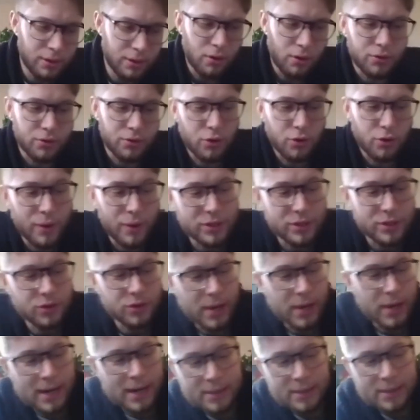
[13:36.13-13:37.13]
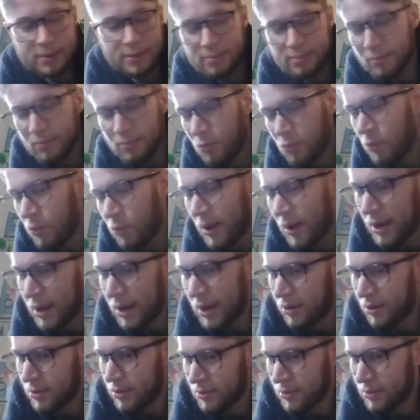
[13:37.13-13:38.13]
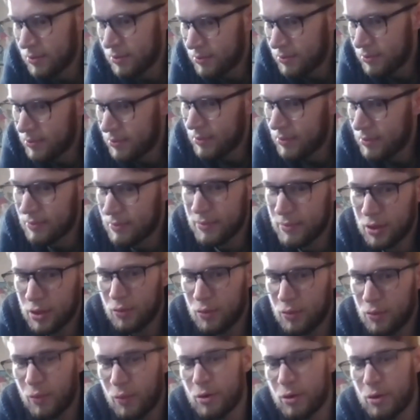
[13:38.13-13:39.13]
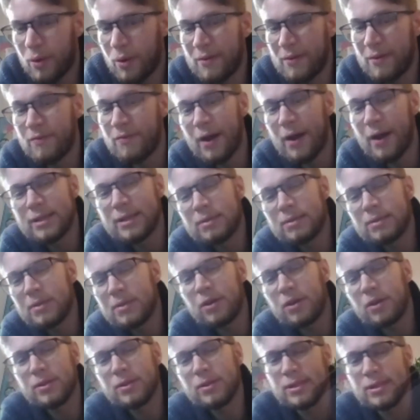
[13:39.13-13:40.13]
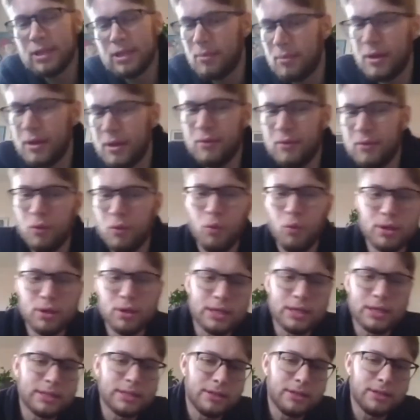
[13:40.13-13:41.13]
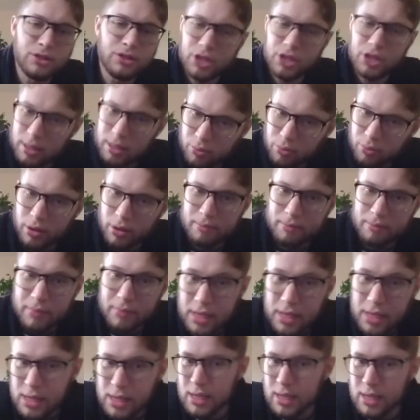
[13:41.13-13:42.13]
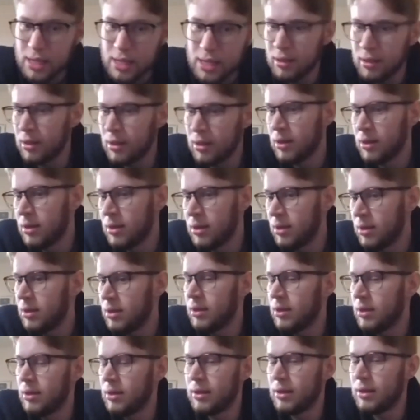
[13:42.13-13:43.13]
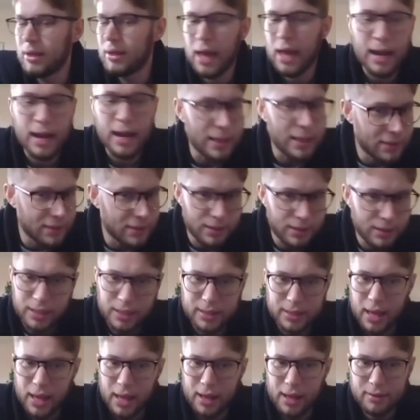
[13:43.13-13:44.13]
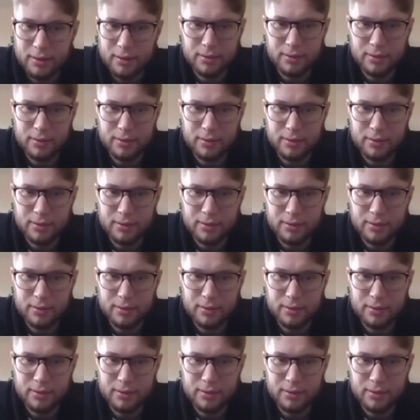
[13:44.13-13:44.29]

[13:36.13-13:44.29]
Are there questions on anywhere? Where do I find something on Summit? What does this checkpoint mean? Anything like that?